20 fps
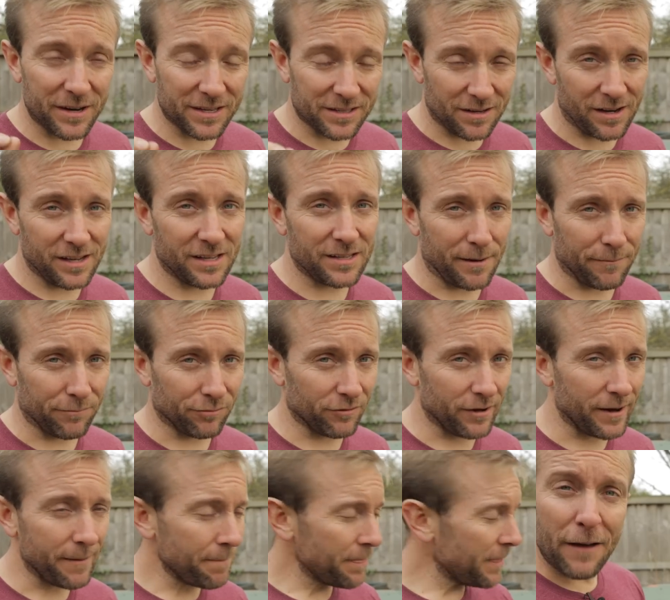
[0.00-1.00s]
but it's only
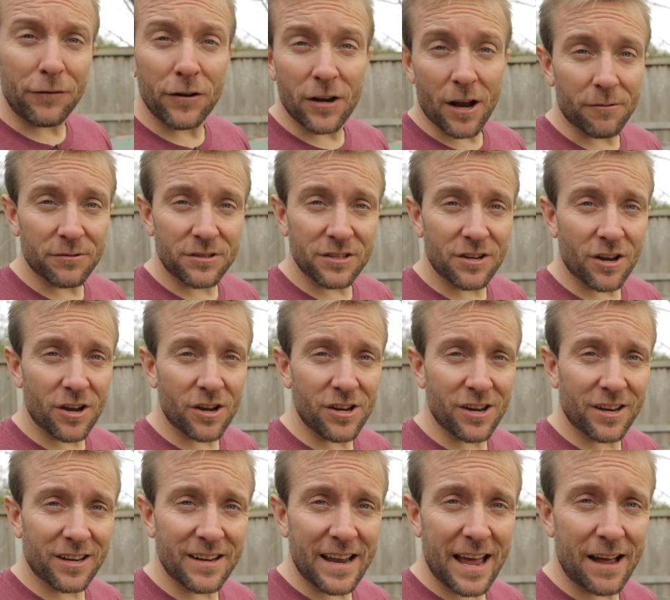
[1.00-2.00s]
temporary. If you know what to do,
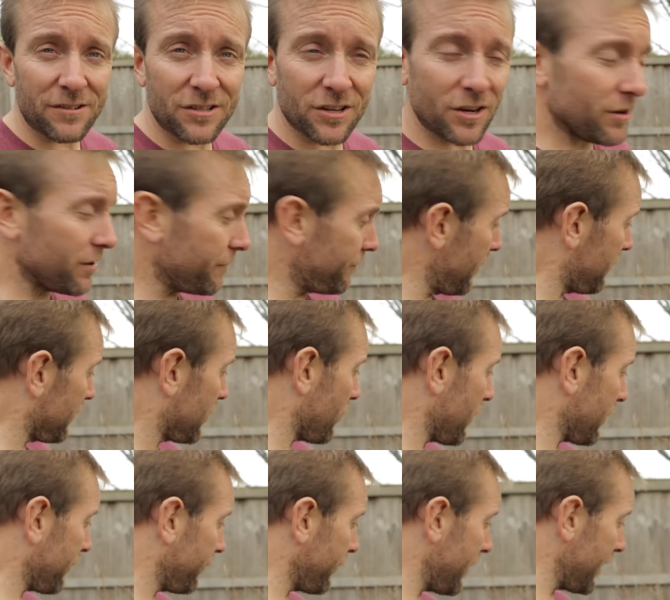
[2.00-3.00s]
you can now do a very
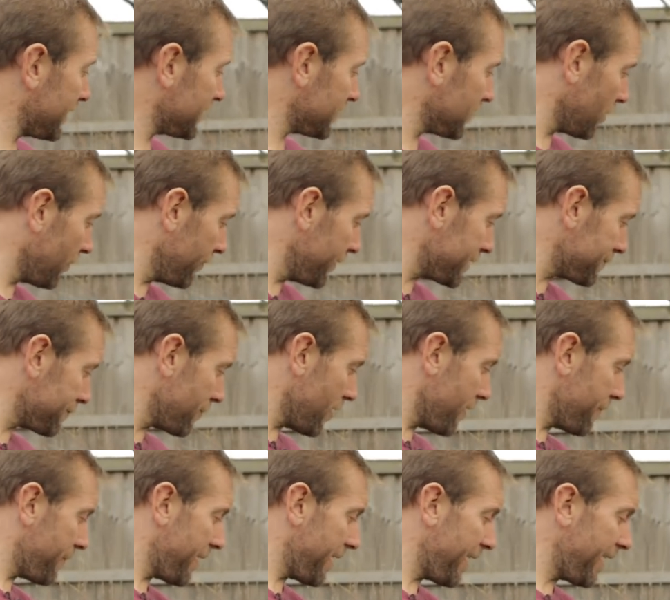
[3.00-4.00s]
quick fix on this
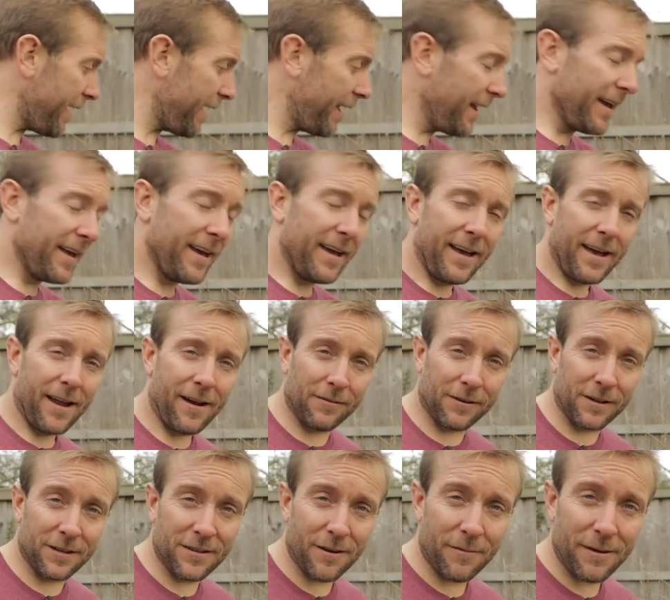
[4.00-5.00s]
pipe here and I'm
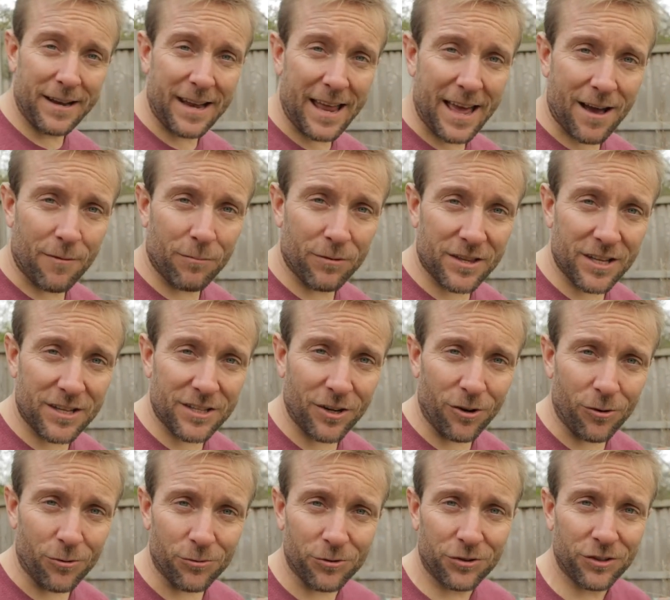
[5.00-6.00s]
gonna do it now with the
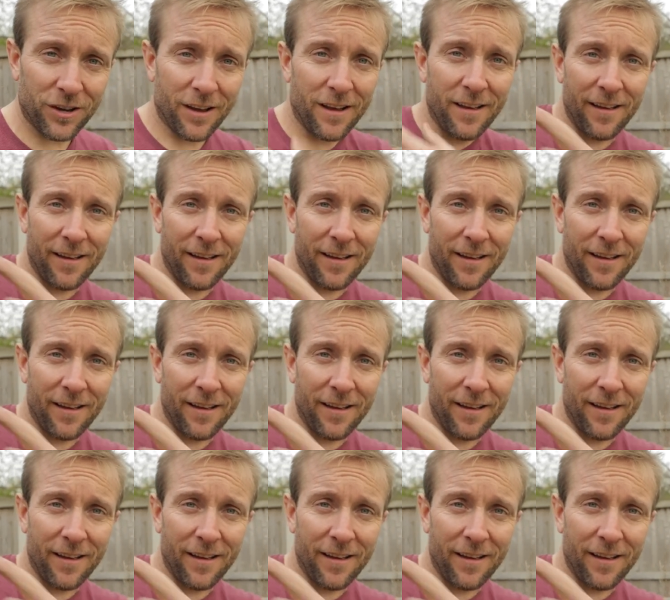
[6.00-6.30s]
tools